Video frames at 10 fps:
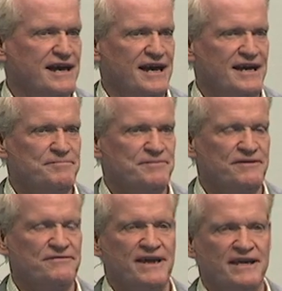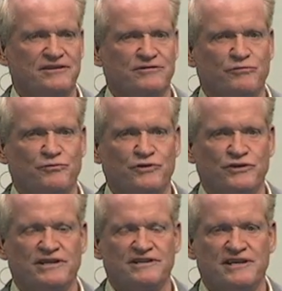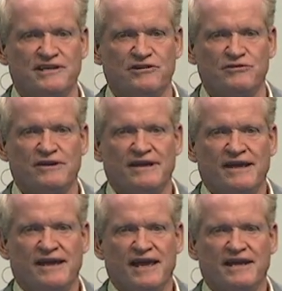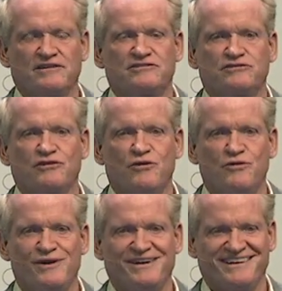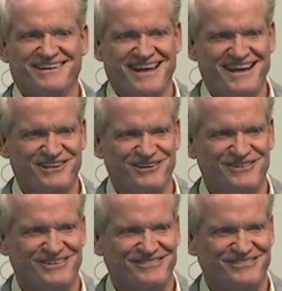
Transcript: um, event could continue. And it's so, thank you.